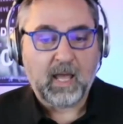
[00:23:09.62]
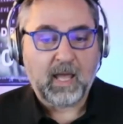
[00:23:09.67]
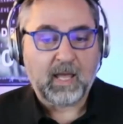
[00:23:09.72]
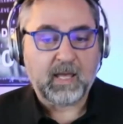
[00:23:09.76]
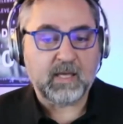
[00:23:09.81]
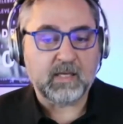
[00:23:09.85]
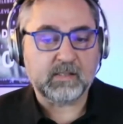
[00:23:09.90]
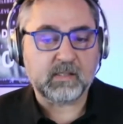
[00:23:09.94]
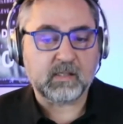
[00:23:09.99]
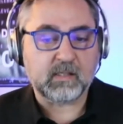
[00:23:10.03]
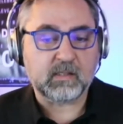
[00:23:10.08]

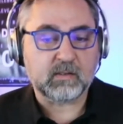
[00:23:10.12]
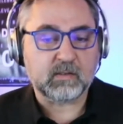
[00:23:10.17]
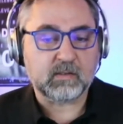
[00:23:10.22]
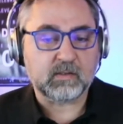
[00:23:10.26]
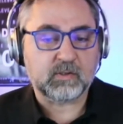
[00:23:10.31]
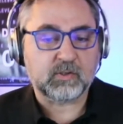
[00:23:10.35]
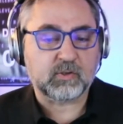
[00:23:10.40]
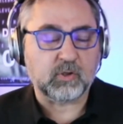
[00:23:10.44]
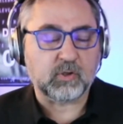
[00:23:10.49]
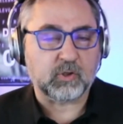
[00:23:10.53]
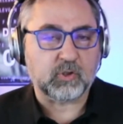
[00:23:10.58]
Is it
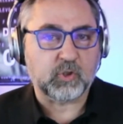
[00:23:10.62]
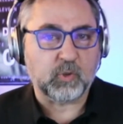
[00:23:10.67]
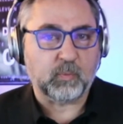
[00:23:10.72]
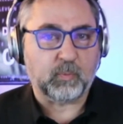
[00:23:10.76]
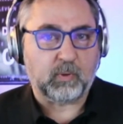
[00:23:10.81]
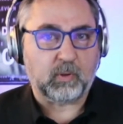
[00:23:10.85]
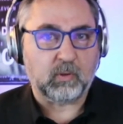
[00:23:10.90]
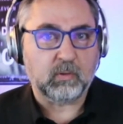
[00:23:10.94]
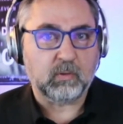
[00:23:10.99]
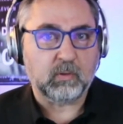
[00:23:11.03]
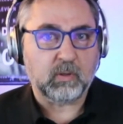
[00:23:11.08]

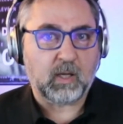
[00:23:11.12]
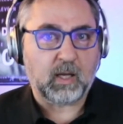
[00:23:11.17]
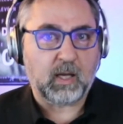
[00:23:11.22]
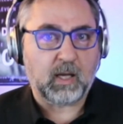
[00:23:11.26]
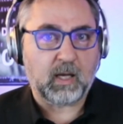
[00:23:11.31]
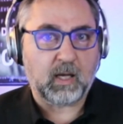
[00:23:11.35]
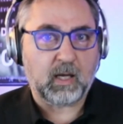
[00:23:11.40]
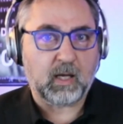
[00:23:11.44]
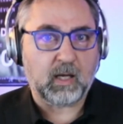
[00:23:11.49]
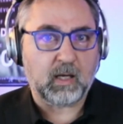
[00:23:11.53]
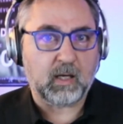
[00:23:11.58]
searchable?
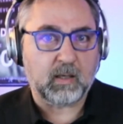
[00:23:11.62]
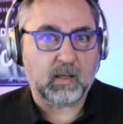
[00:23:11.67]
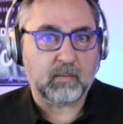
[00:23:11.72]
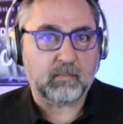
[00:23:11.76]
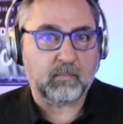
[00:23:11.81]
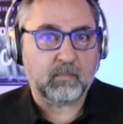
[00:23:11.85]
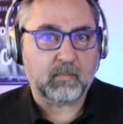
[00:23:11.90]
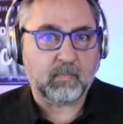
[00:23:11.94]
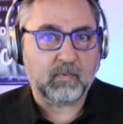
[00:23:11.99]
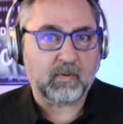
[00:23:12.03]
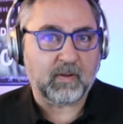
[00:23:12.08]

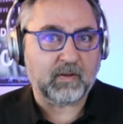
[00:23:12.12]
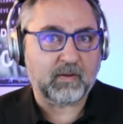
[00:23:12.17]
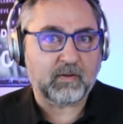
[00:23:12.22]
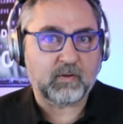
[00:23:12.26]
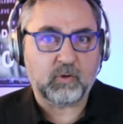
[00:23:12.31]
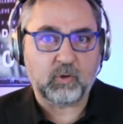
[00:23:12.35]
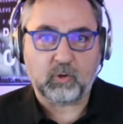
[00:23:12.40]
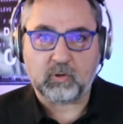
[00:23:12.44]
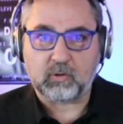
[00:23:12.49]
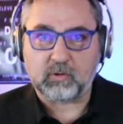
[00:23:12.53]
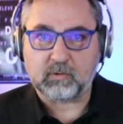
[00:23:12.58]
Like
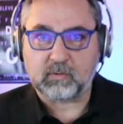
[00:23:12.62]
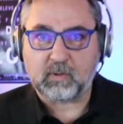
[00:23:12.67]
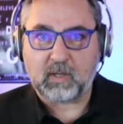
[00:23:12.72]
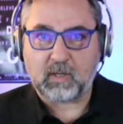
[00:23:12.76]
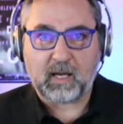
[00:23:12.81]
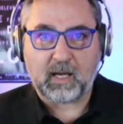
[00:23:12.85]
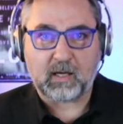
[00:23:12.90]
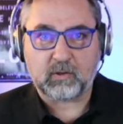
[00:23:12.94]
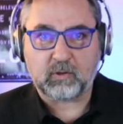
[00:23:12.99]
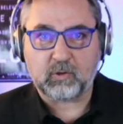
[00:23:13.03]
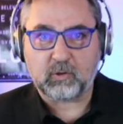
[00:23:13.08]

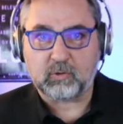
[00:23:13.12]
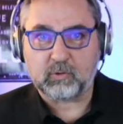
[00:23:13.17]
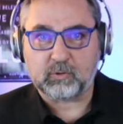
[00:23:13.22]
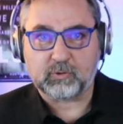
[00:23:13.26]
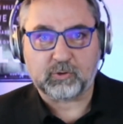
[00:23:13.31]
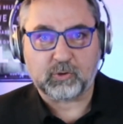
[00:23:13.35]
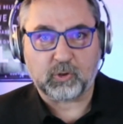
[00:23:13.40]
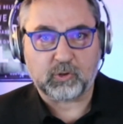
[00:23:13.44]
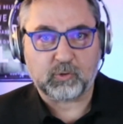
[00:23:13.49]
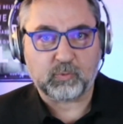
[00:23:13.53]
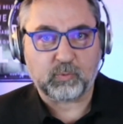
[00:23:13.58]
Google
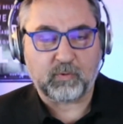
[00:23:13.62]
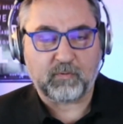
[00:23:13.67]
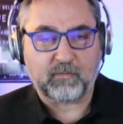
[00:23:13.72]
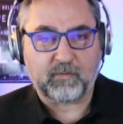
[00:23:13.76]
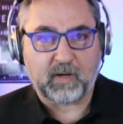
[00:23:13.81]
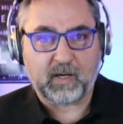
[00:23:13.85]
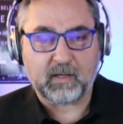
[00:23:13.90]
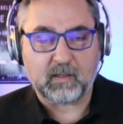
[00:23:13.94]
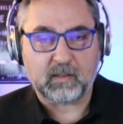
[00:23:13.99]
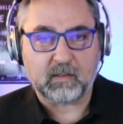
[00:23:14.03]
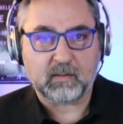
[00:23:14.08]
search would
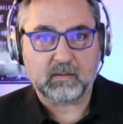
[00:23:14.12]
find it.